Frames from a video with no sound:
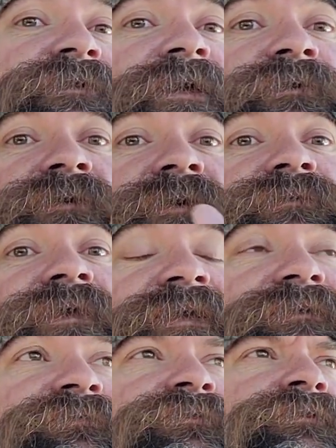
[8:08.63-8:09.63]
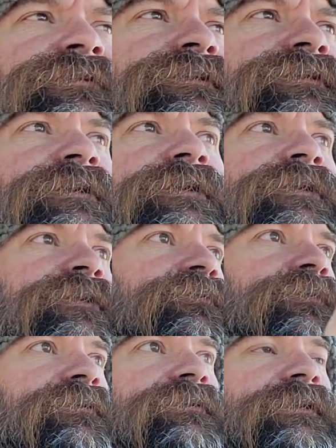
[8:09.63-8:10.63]
how can I do that differently,
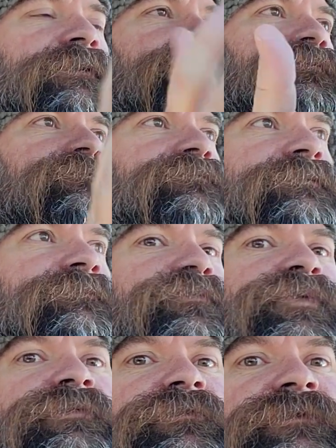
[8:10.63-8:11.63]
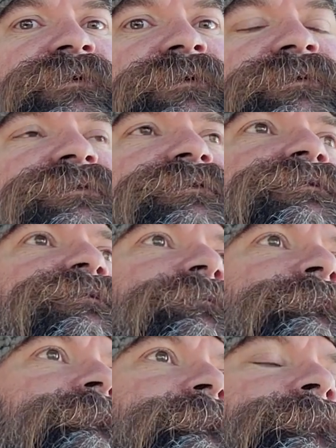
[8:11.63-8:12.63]
how can we move this,
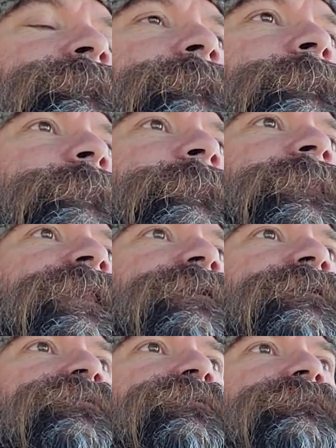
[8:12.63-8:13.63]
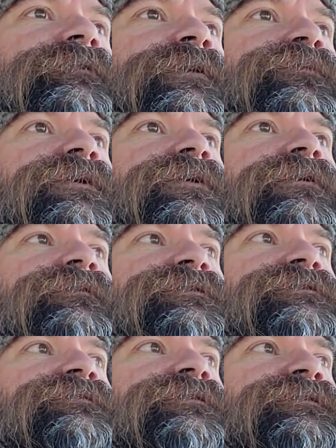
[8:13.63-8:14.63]
can we get all the
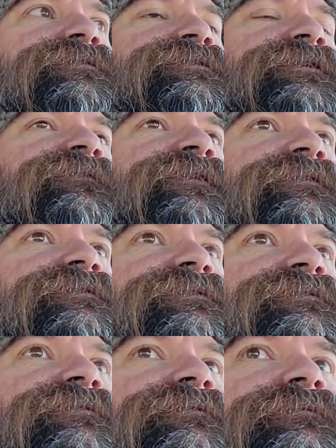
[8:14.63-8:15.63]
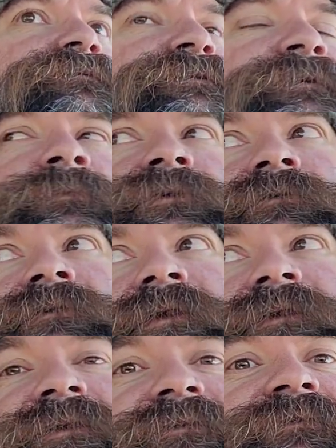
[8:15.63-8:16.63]
stuff that's similar, like
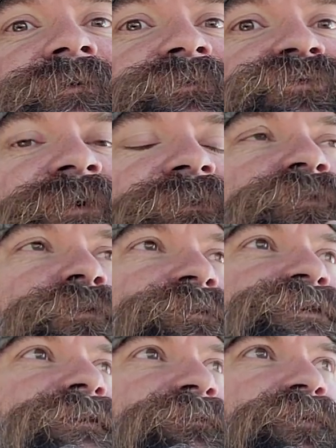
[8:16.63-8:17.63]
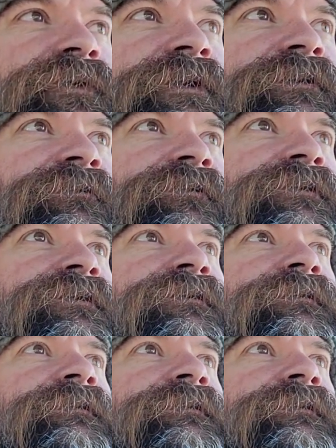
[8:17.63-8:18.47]
all the Transformer stuff in one area,